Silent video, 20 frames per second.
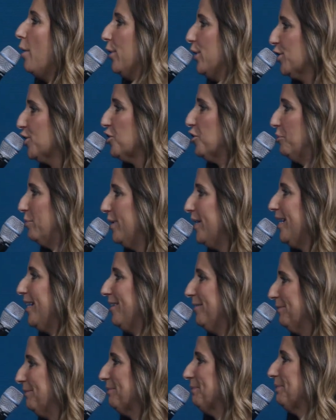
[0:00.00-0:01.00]
it should
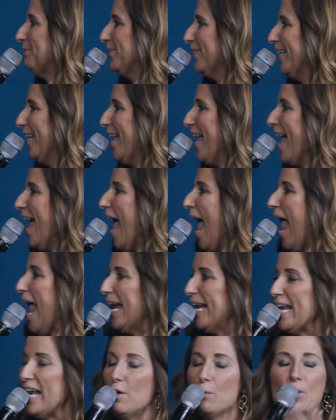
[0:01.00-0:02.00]
be.
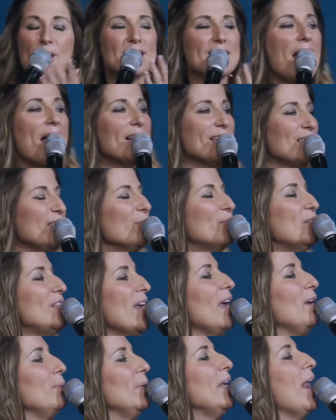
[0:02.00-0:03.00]
And it was as if
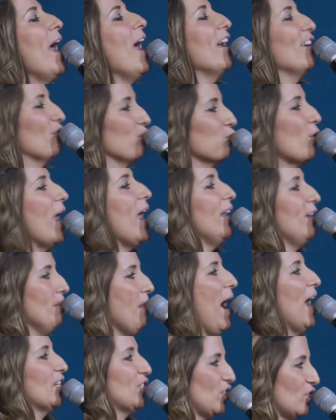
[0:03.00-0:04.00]
Damon had read
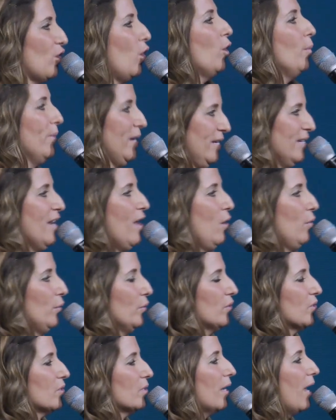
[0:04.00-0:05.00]
my sermon
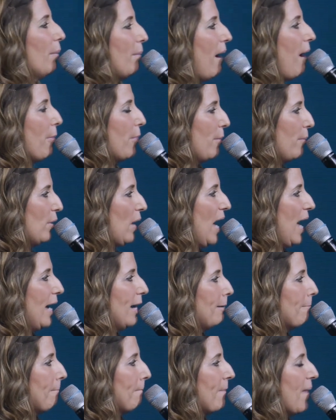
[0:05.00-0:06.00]
notes about the
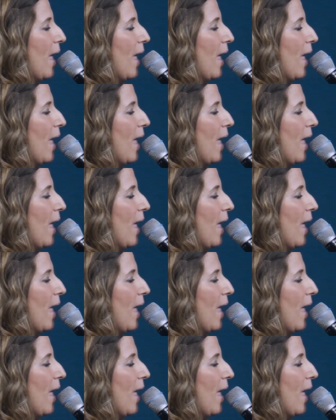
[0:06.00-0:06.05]
bride.